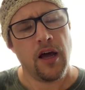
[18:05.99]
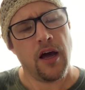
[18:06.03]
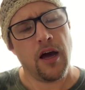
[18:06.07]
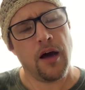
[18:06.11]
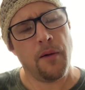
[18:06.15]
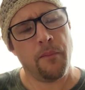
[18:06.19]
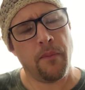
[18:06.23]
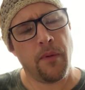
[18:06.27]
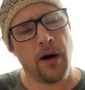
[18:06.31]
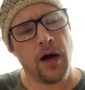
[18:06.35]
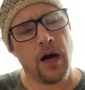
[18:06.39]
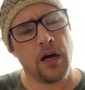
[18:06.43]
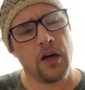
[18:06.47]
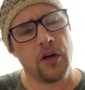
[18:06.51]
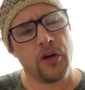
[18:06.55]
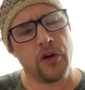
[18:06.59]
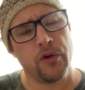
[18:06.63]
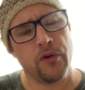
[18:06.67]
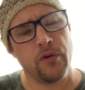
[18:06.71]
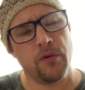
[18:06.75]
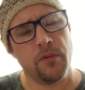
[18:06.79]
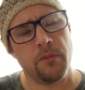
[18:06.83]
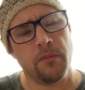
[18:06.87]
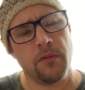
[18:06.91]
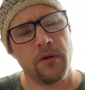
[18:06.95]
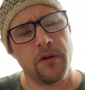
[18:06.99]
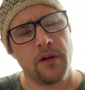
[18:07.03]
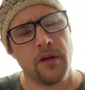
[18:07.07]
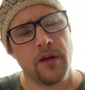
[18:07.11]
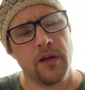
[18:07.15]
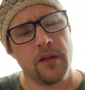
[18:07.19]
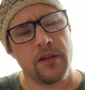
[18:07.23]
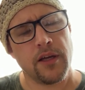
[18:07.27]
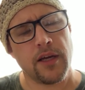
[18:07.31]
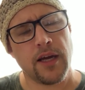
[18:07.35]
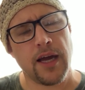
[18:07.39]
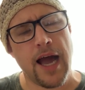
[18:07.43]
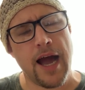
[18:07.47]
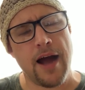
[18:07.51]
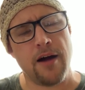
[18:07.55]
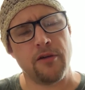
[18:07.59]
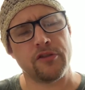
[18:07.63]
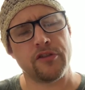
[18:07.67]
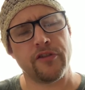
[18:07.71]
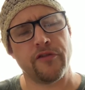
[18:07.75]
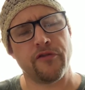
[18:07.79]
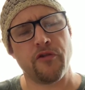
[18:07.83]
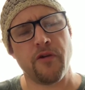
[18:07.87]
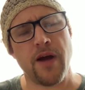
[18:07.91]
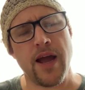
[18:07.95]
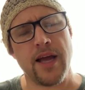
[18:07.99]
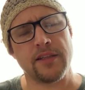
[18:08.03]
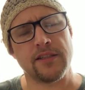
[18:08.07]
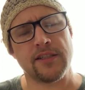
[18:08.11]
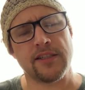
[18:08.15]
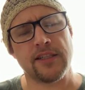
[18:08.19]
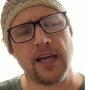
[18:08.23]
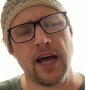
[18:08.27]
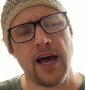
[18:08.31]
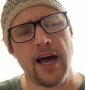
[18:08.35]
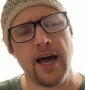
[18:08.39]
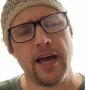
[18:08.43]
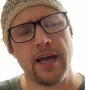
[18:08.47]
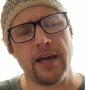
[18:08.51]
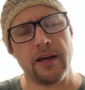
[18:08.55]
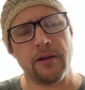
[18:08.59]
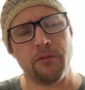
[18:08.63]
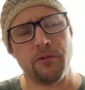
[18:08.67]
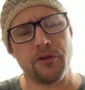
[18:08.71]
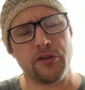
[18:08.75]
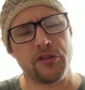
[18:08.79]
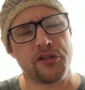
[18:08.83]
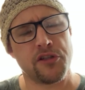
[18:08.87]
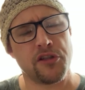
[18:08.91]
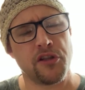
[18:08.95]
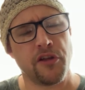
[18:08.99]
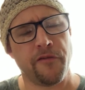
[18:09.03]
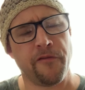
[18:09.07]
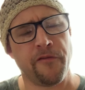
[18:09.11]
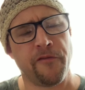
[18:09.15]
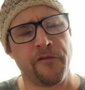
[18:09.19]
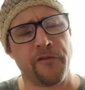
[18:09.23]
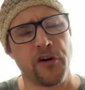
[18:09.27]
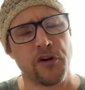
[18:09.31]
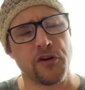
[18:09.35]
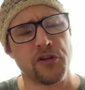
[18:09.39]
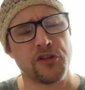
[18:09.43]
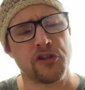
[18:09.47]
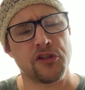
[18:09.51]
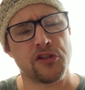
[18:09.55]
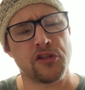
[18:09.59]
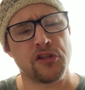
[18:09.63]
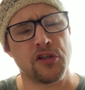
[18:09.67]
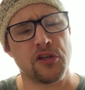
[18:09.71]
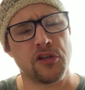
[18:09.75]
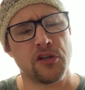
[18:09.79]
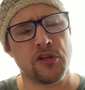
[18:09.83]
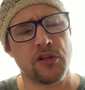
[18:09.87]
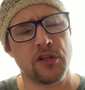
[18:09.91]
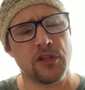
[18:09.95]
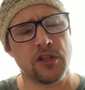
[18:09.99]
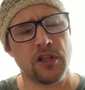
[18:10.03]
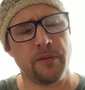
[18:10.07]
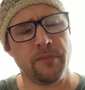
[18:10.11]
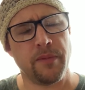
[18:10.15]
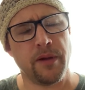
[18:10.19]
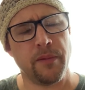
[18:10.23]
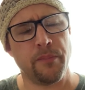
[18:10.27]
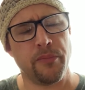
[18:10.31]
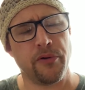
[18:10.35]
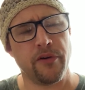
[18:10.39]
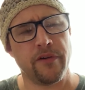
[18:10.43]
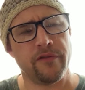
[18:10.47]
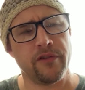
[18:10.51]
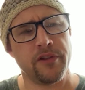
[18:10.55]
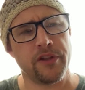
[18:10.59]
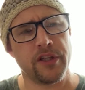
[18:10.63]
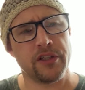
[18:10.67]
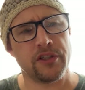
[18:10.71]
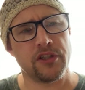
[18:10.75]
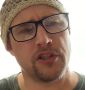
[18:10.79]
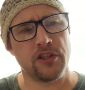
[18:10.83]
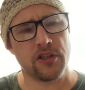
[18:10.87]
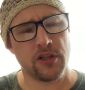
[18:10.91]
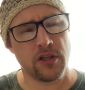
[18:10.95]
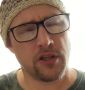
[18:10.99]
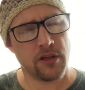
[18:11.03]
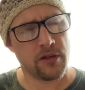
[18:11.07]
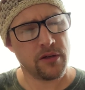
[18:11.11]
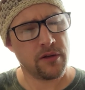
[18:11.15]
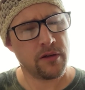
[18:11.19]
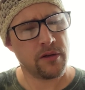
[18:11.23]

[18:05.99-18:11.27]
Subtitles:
among whom the Count of Grandsigh was the first to be privileged.